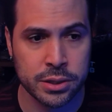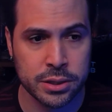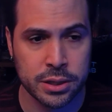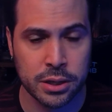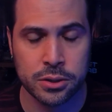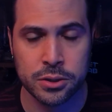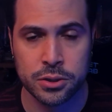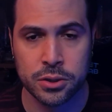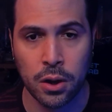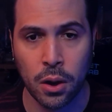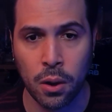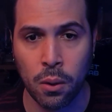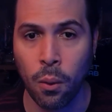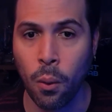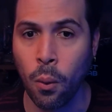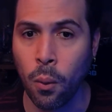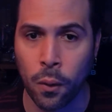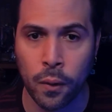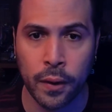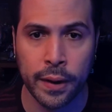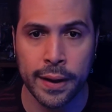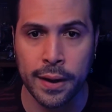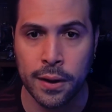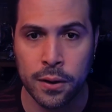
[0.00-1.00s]
there's no
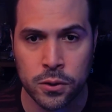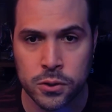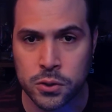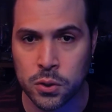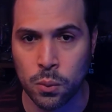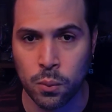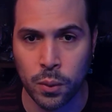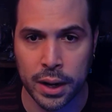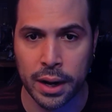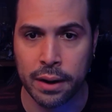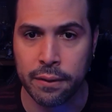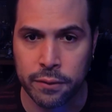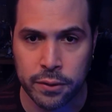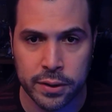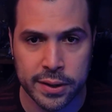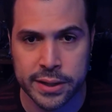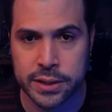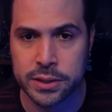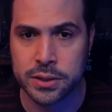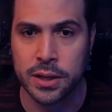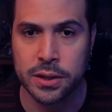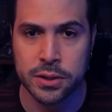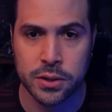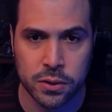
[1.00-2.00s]
Oreos or whatever it
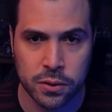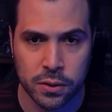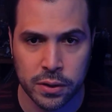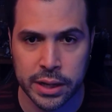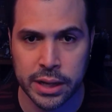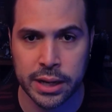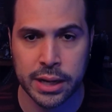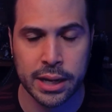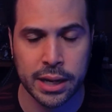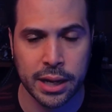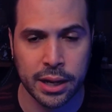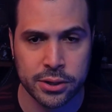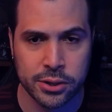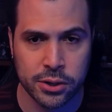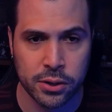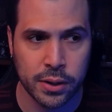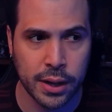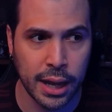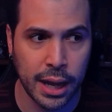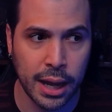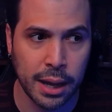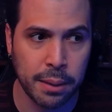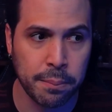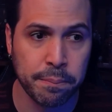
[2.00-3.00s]
is that you're eating at your
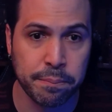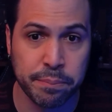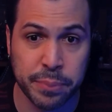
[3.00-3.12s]
game,